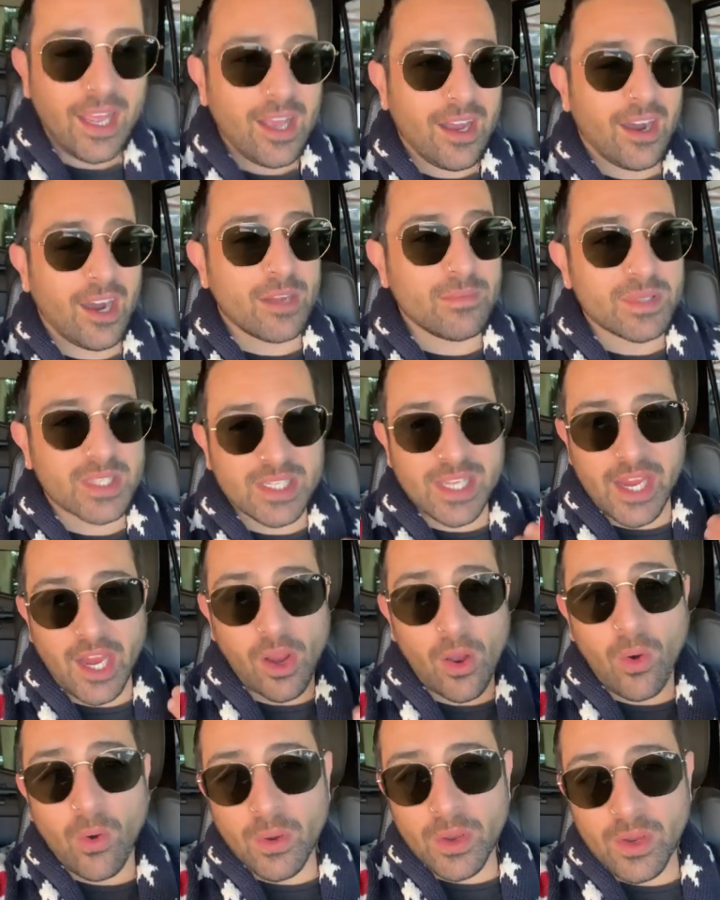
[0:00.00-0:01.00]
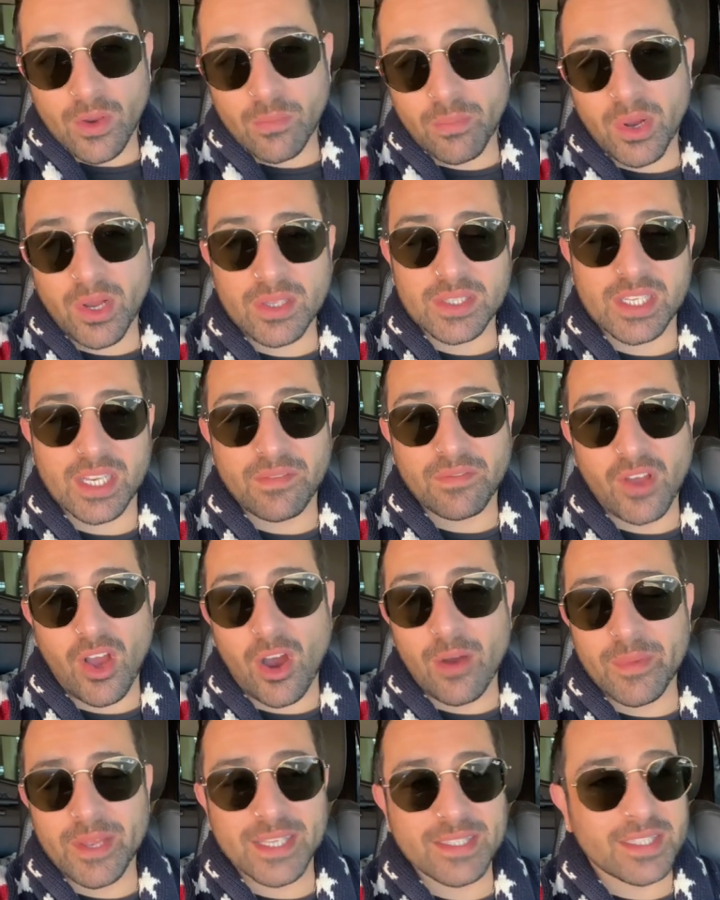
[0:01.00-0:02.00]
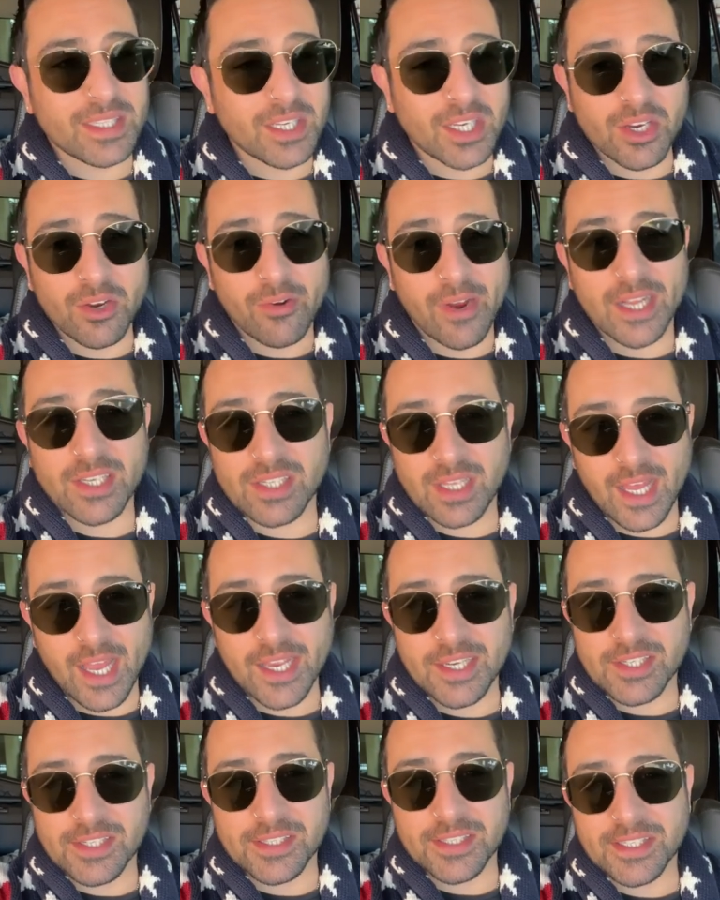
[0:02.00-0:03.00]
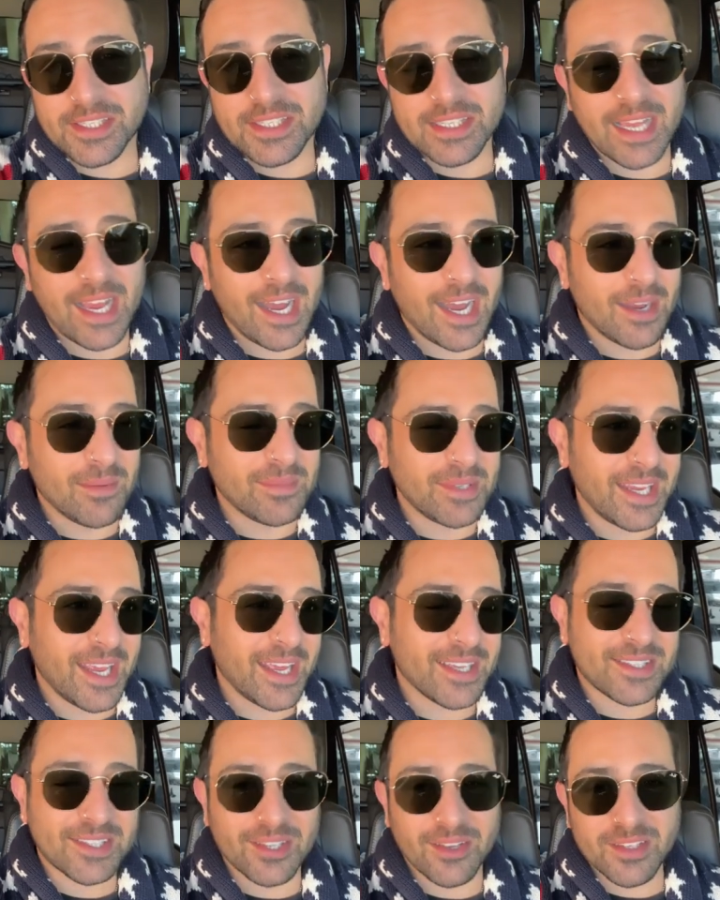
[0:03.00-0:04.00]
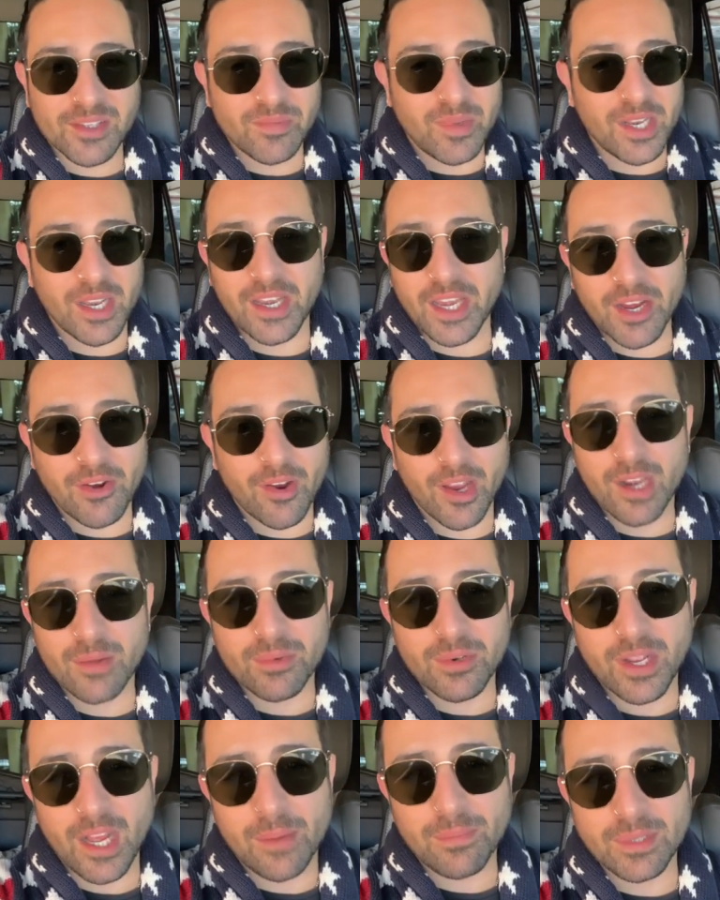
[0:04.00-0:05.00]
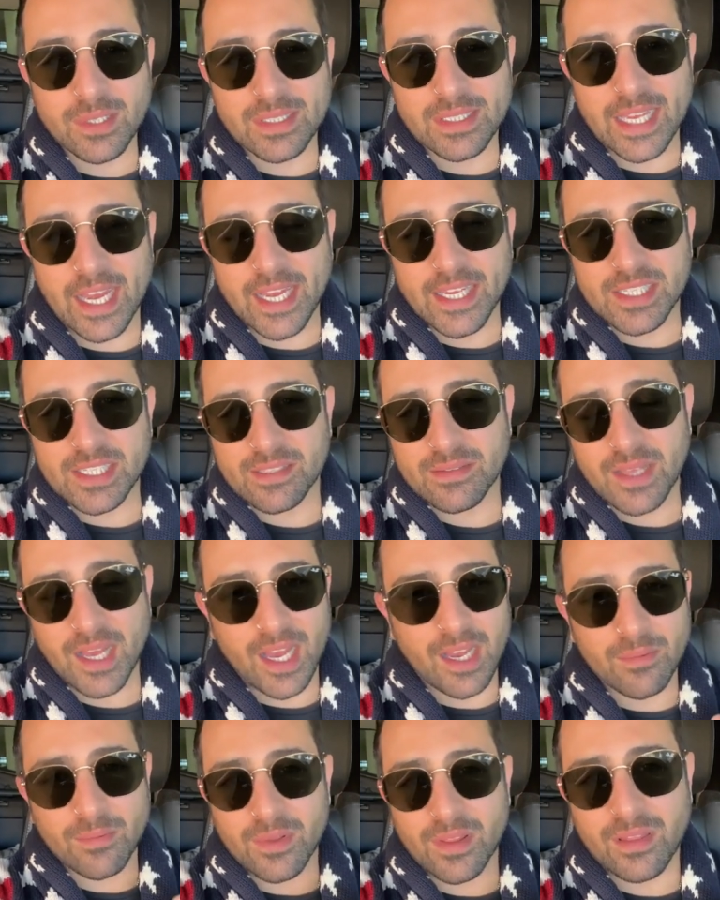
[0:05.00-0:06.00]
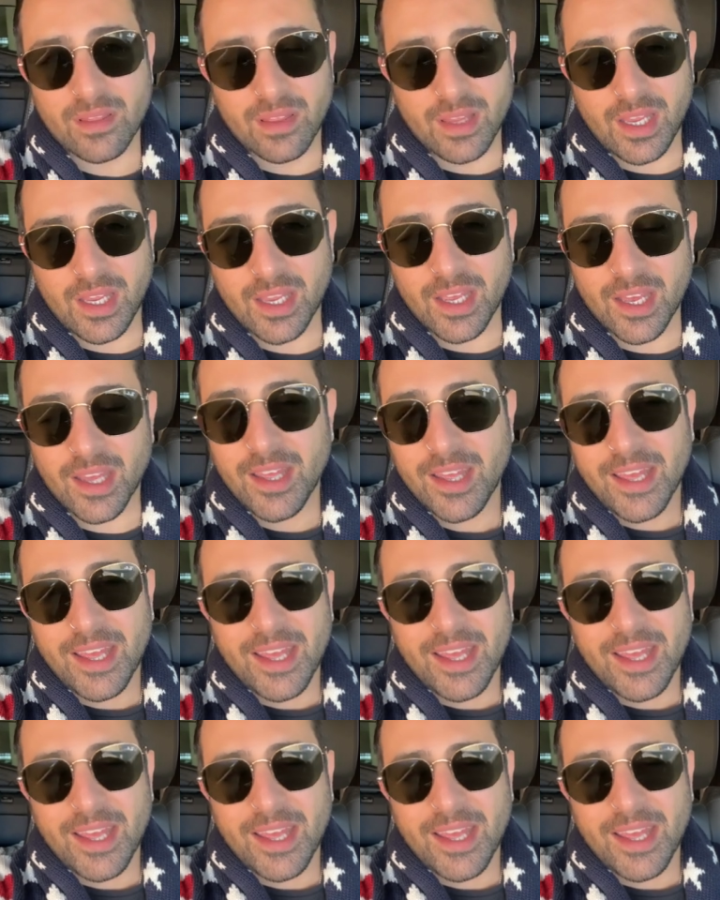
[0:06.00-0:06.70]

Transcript: I'm seeing all your positive comments and congratulations. Um, yeah, so it's been an incredible couple of days uh, with the uh,